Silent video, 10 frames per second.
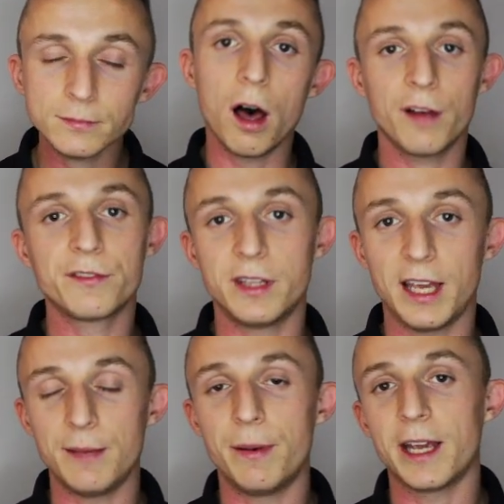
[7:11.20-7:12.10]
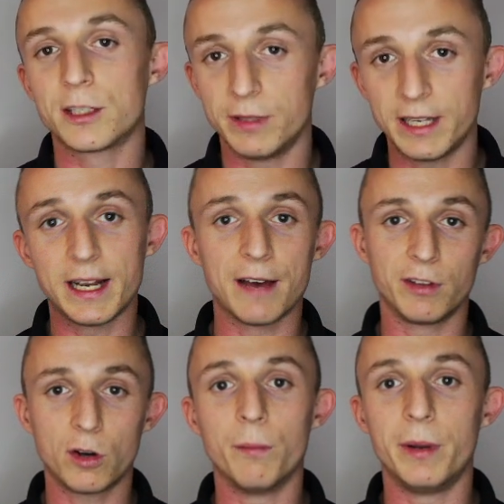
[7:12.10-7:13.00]
After the apex, we then have
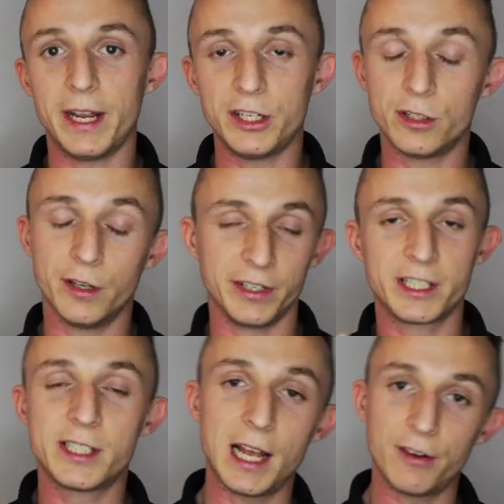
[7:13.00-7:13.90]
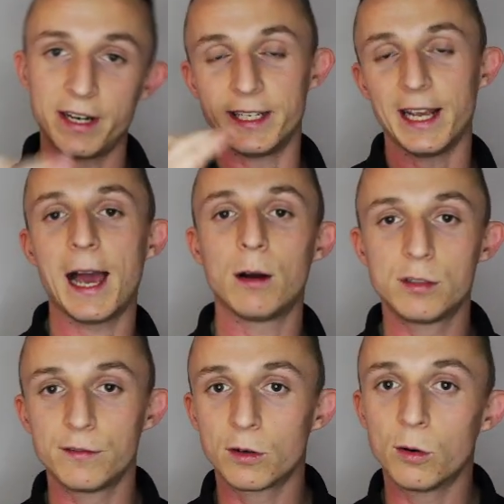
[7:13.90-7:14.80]
the combination of accelerating
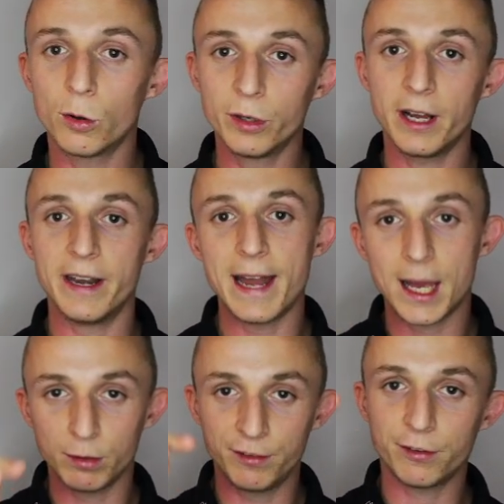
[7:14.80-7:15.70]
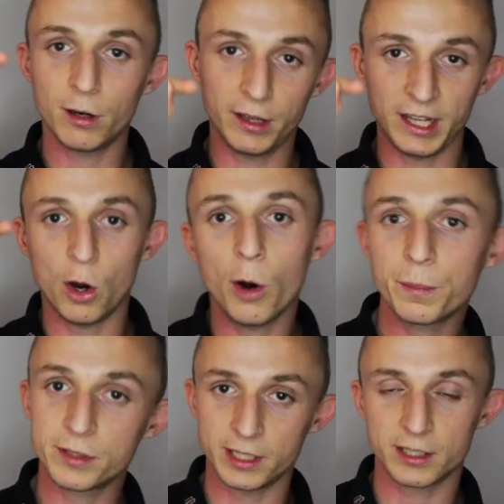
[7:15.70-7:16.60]
out of the corner. Now we follow the
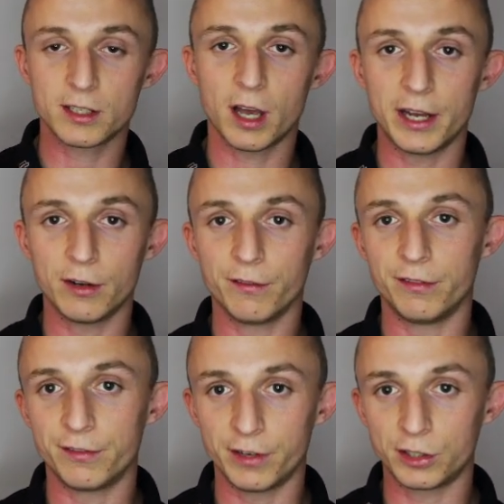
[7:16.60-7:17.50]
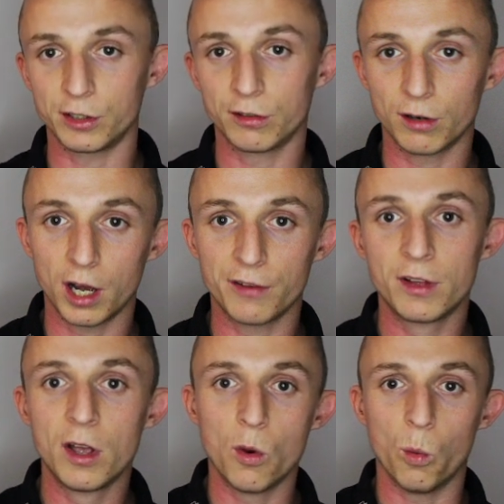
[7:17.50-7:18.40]
opposite side of the friction graph,
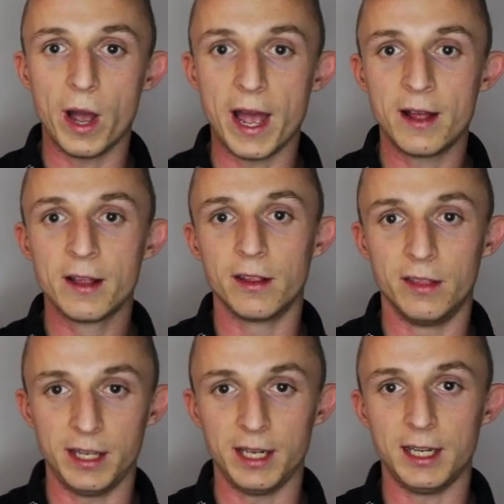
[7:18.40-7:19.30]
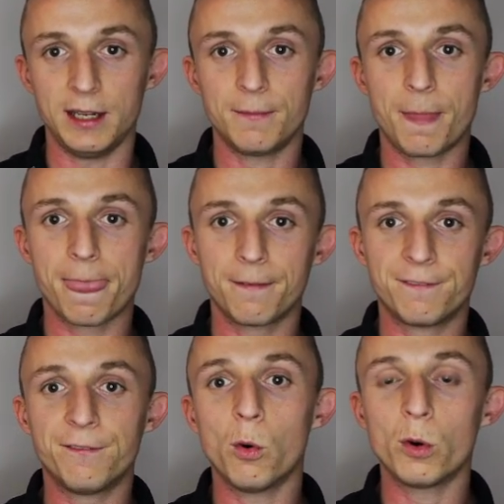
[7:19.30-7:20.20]
where the
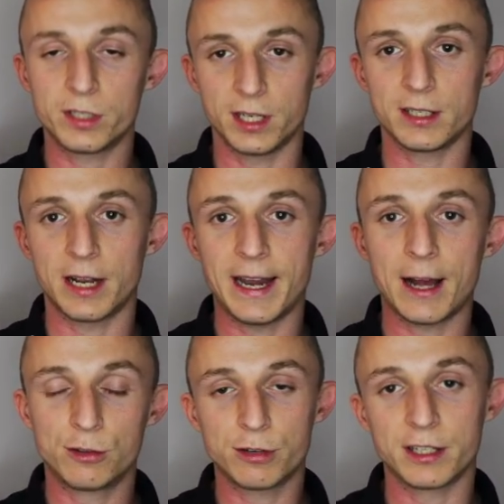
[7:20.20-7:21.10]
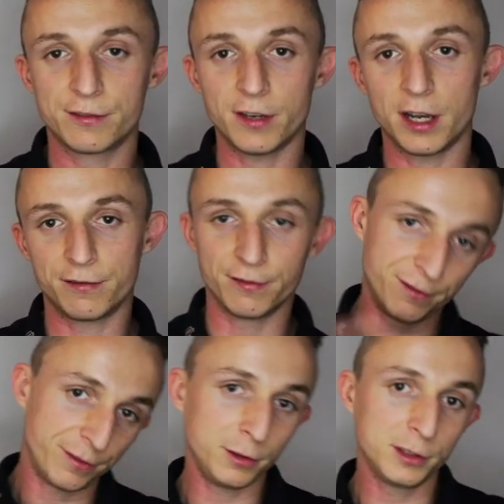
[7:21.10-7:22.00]
forces are now transferred from
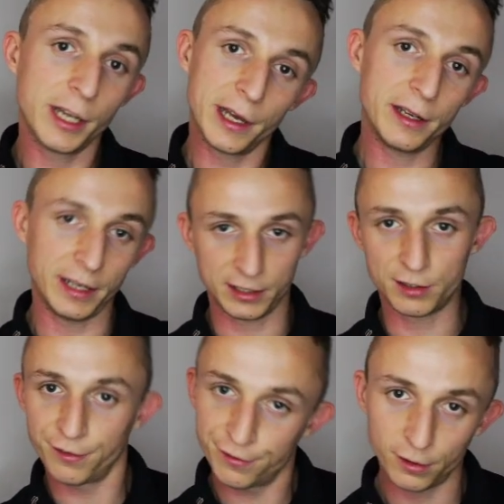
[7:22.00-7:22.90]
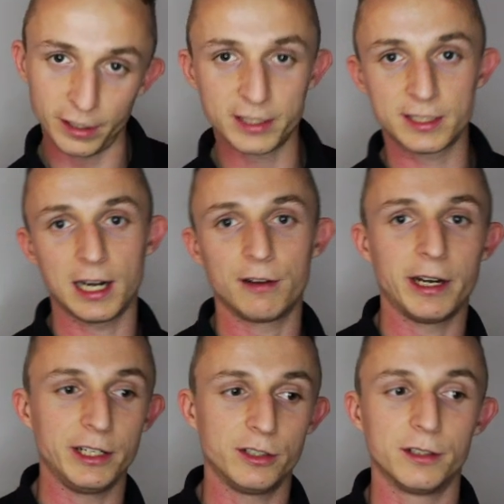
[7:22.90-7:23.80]
full turning to full
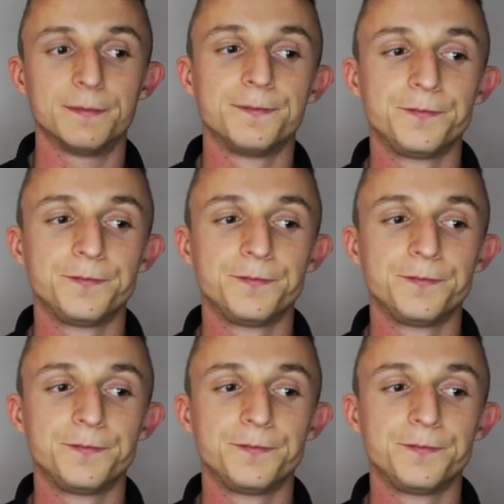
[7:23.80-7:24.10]
acceleration.